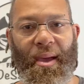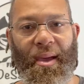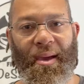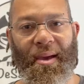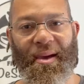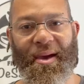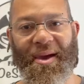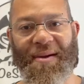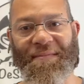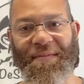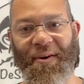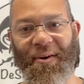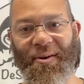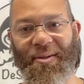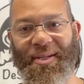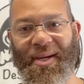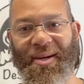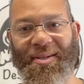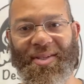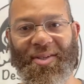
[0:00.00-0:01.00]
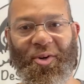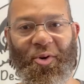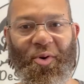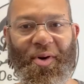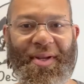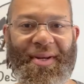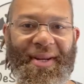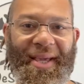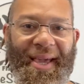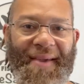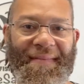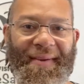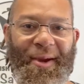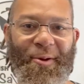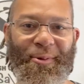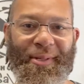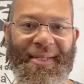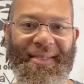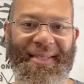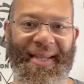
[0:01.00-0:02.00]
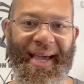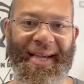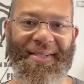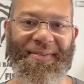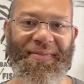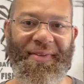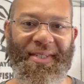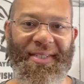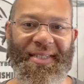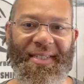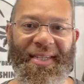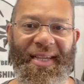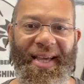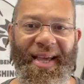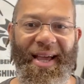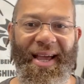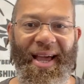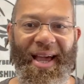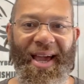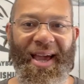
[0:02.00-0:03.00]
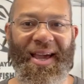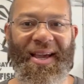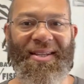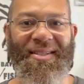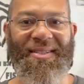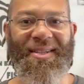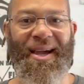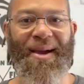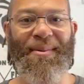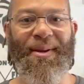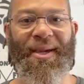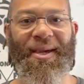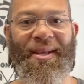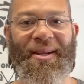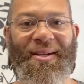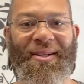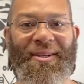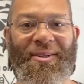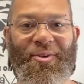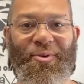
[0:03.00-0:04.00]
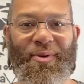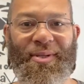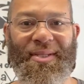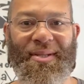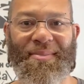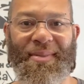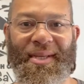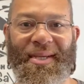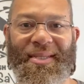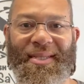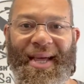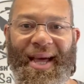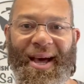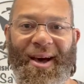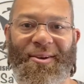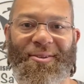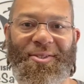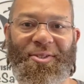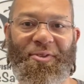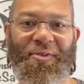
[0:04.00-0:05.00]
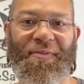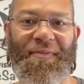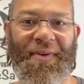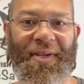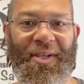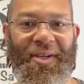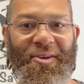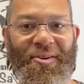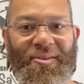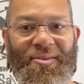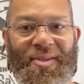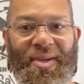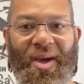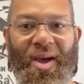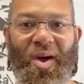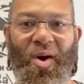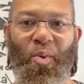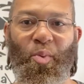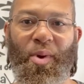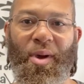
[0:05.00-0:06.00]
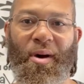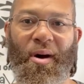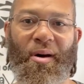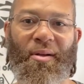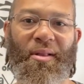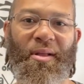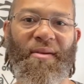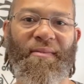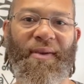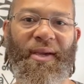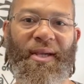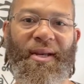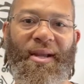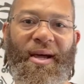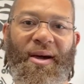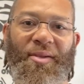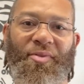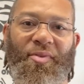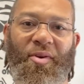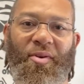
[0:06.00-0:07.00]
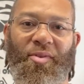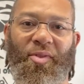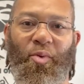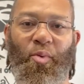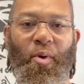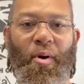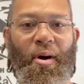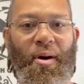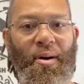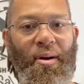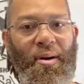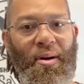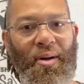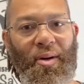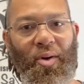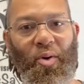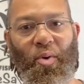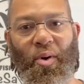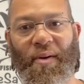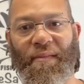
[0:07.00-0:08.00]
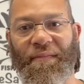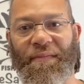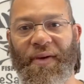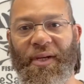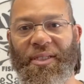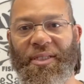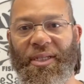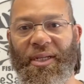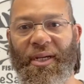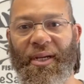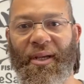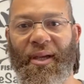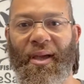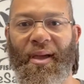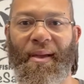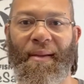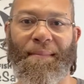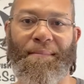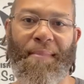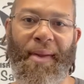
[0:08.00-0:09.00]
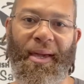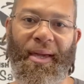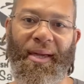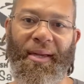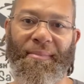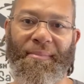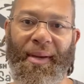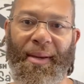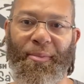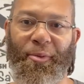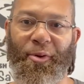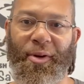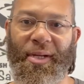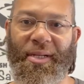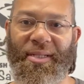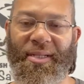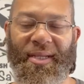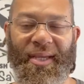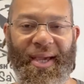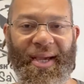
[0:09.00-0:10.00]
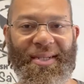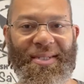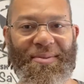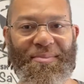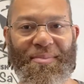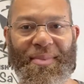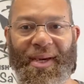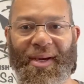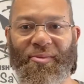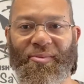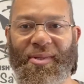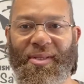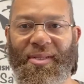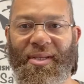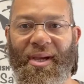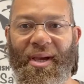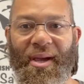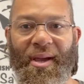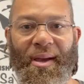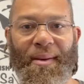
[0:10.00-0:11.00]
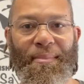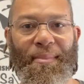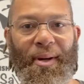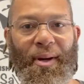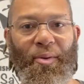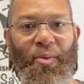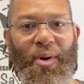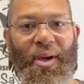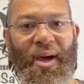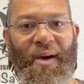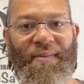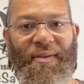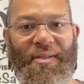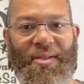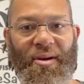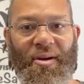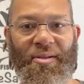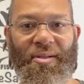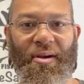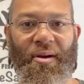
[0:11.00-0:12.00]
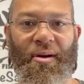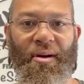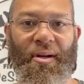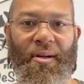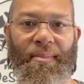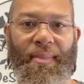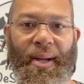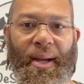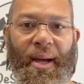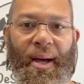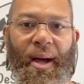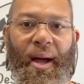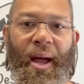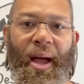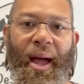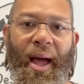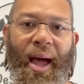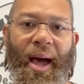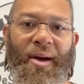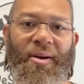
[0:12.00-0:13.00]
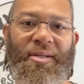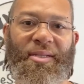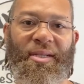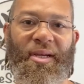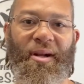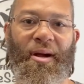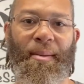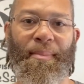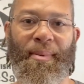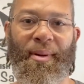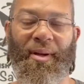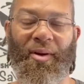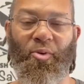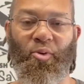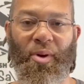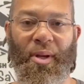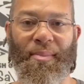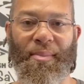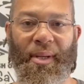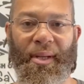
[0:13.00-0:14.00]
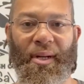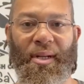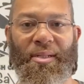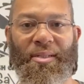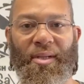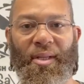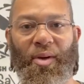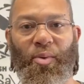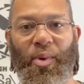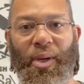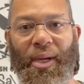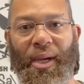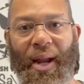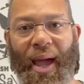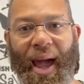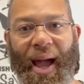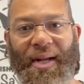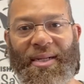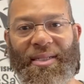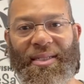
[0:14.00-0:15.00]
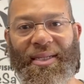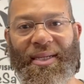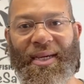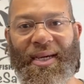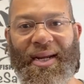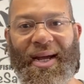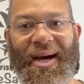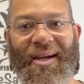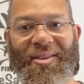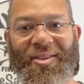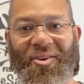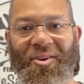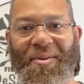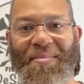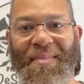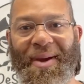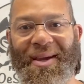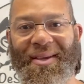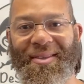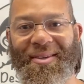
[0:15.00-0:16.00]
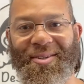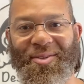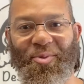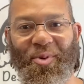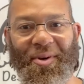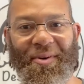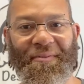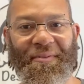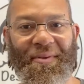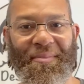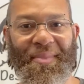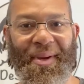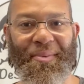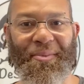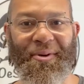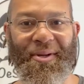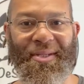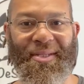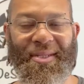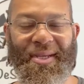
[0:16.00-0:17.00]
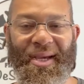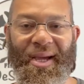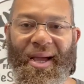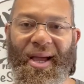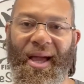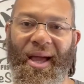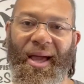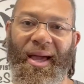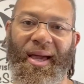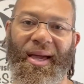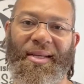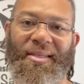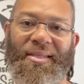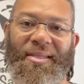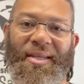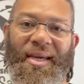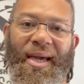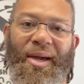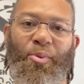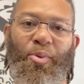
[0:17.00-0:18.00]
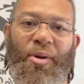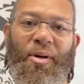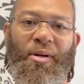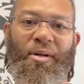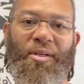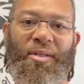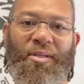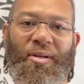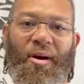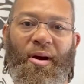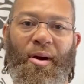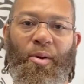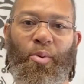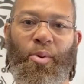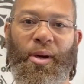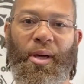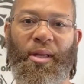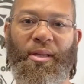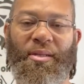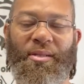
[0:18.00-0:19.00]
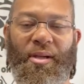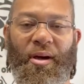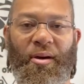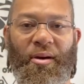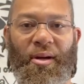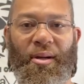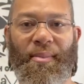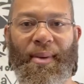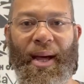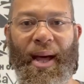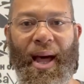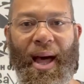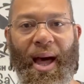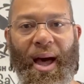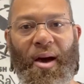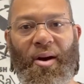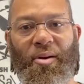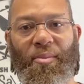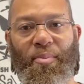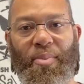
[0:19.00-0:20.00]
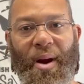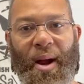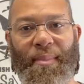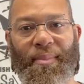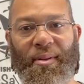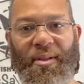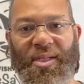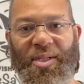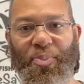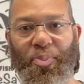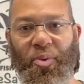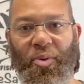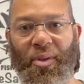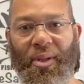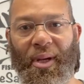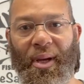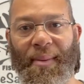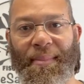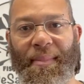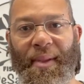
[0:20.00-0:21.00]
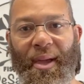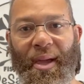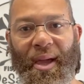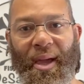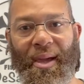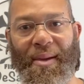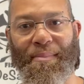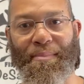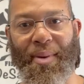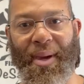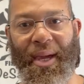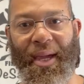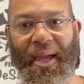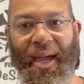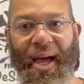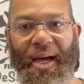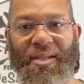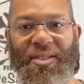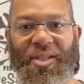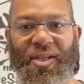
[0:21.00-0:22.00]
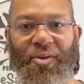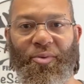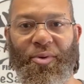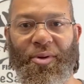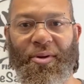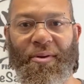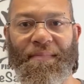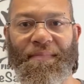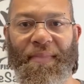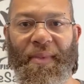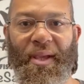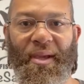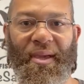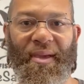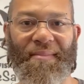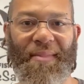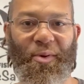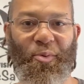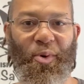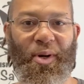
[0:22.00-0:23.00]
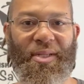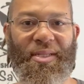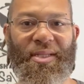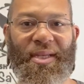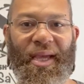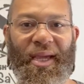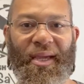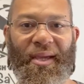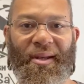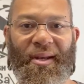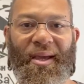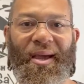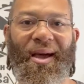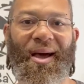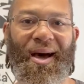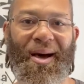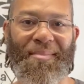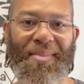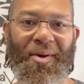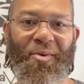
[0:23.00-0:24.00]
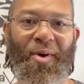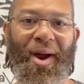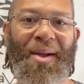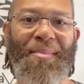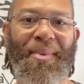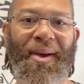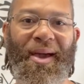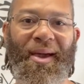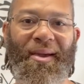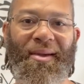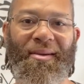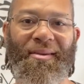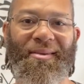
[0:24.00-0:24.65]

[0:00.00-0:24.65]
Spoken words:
Hey folks, how's it going? Dave here with the Sax Fishing. Hey, it's time to get into doing some of these how-to videos. We all love getting out there on the water, going fishing, making memories, catching big ones. But we have to start talking about how to set up our equipment so that we can actually get out there and make those wonderful memories. Hey, today we're going to start with talking about how to properly spool up a bait casting reel. Give me 1 second. I'll be right back.